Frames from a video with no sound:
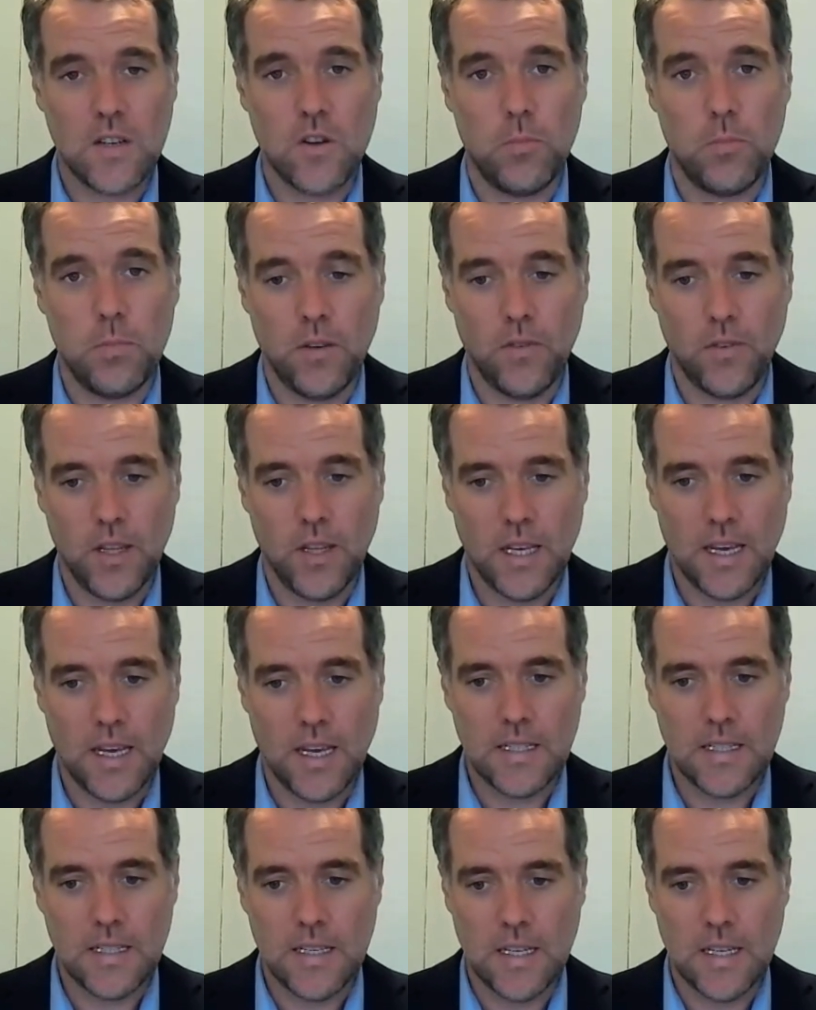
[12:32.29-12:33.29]
copies that are
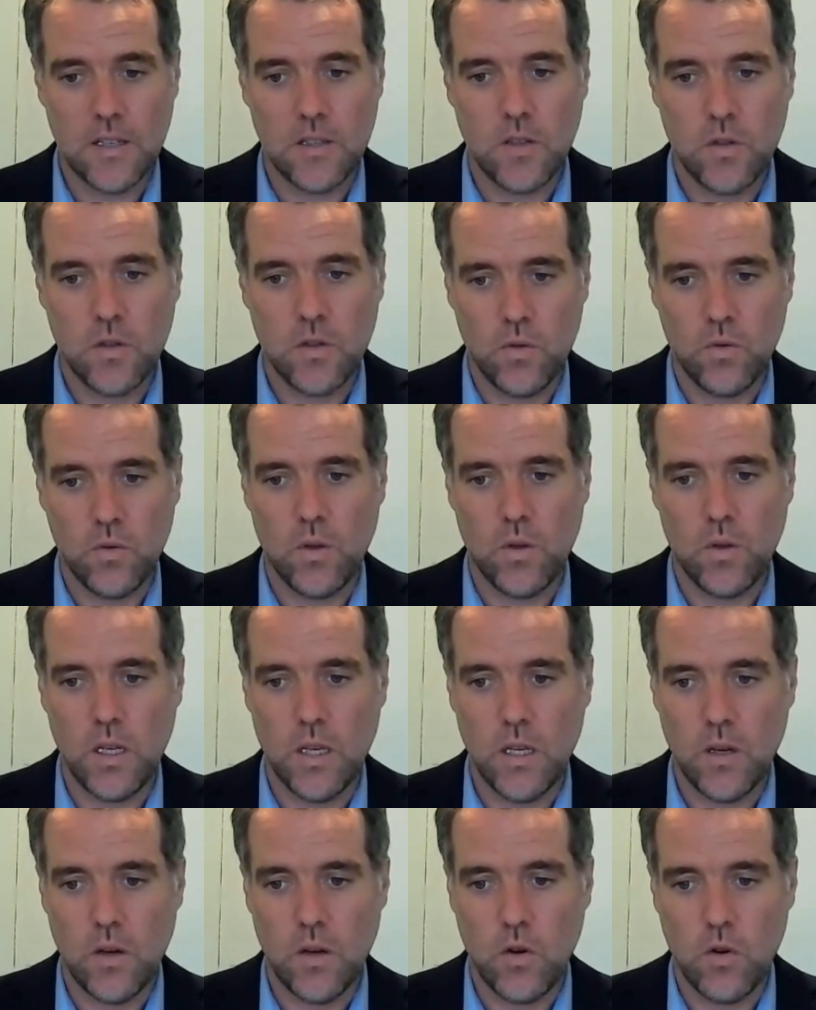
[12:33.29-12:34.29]
getting sent to
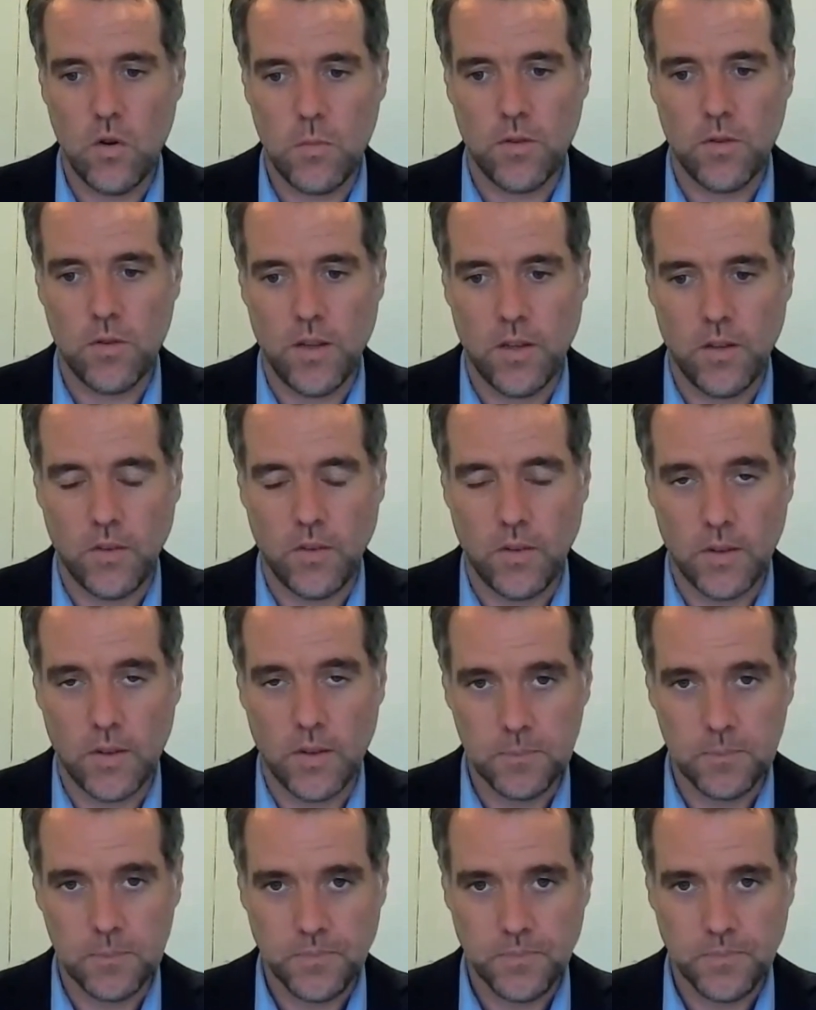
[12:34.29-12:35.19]
the Home Office.